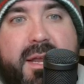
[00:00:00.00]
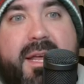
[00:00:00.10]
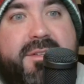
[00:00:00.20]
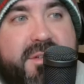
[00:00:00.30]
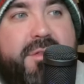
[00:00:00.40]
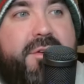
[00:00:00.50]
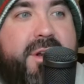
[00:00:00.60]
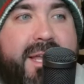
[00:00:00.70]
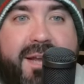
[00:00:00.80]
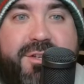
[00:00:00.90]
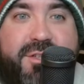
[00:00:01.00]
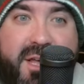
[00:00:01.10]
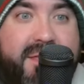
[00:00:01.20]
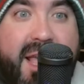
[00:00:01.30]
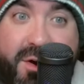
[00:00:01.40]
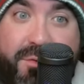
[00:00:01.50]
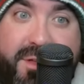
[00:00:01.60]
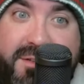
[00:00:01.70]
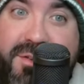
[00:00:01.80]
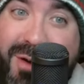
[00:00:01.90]
is another indication that they don't
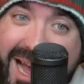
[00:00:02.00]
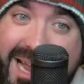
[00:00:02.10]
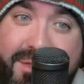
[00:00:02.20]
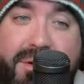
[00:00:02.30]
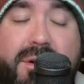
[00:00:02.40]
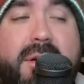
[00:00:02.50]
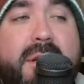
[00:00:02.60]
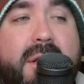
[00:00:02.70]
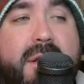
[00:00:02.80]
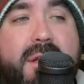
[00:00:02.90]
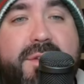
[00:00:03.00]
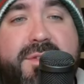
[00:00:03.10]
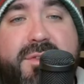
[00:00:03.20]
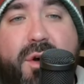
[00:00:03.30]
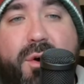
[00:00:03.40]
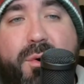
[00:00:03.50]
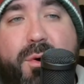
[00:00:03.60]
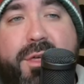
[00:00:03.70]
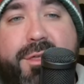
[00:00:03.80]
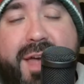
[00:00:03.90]
think so either.
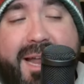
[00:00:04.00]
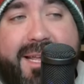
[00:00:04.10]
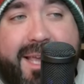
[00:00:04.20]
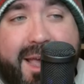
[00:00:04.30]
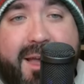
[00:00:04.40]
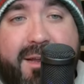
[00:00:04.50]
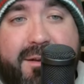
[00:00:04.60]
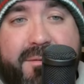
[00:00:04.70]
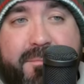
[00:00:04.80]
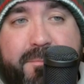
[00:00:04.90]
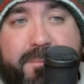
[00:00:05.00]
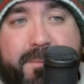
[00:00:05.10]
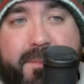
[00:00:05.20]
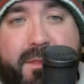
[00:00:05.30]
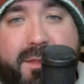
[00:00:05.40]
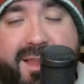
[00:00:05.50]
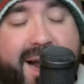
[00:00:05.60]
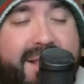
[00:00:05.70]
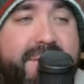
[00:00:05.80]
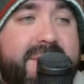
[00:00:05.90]
So that, again,
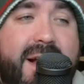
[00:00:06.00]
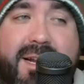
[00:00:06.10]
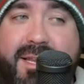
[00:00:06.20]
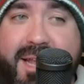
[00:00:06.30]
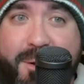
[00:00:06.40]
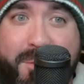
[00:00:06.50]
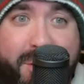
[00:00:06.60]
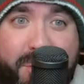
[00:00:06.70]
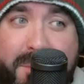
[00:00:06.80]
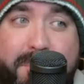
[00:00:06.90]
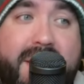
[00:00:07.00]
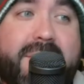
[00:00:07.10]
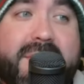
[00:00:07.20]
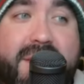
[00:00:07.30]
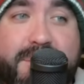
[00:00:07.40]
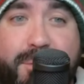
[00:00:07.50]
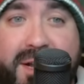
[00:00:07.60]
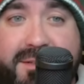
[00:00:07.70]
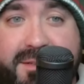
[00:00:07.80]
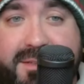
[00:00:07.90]
not even talking yet about what Middleton has
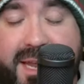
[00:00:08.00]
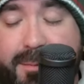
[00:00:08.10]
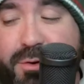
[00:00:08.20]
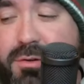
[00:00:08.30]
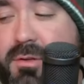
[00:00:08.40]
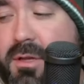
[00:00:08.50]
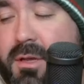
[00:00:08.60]
brought to the table,